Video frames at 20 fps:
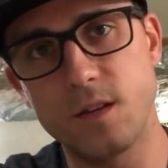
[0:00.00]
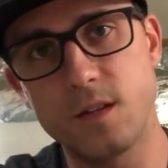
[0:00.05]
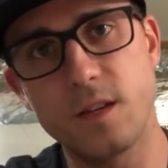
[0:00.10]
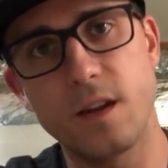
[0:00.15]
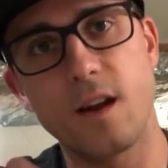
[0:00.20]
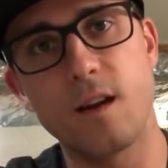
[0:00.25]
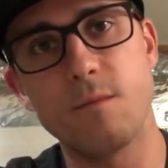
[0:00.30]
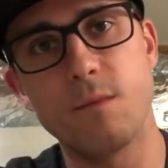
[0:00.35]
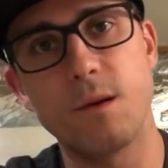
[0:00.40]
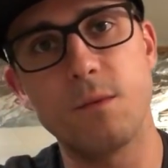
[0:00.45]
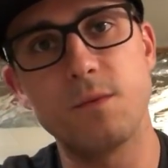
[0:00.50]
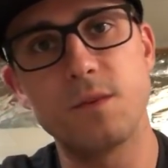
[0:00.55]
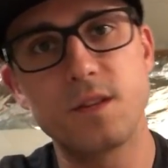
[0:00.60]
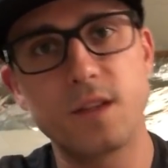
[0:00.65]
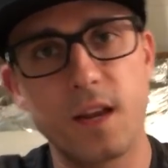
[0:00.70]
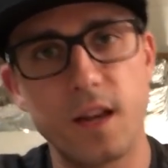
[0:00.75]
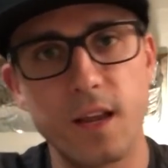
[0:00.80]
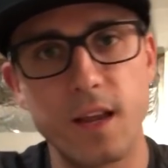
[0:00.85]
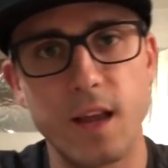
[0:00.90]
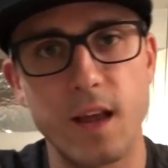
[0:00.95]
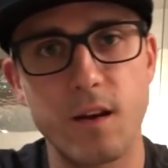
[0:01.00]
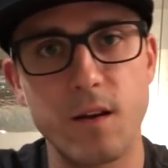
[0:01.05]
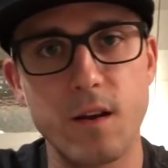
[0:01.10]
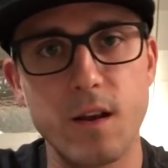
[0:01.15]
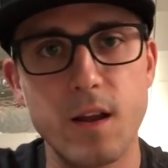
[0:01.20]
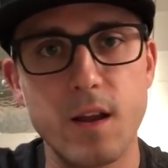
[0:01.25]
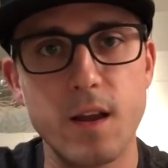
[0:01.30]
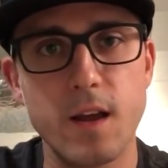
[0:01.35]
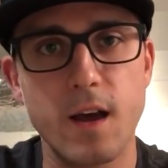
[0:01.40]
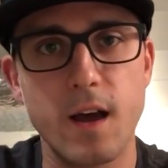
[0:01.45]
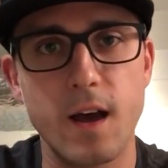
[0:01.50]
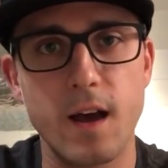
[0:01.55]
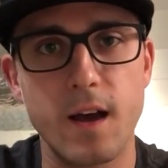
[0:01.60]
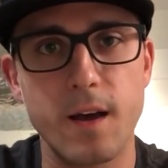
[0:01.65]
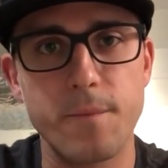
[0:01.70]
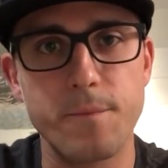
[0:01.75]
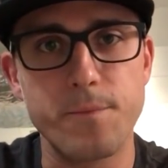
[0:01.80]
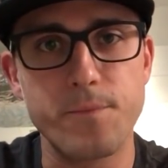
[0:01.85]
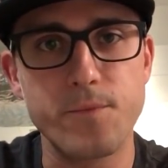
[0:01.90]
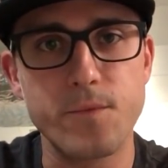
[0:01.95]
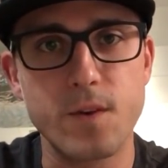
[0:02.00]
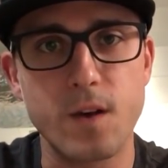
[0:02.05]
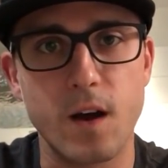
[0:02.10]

because air bubbles can again um,